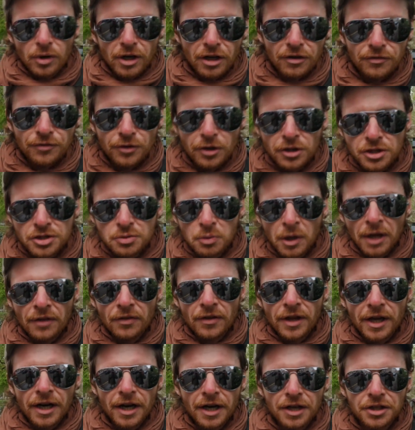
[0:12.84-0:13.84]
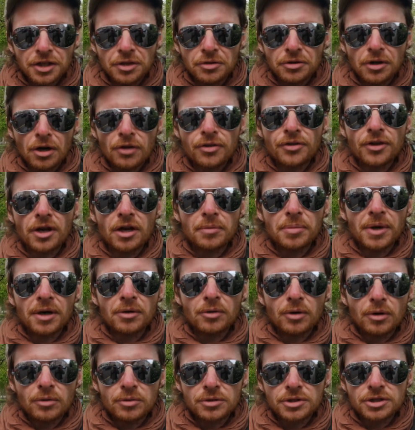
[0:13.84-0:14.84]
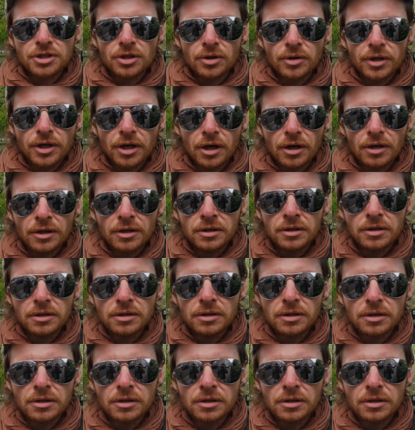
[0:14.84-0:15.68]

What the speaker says: When I first went there, I knew nothing about what was going on.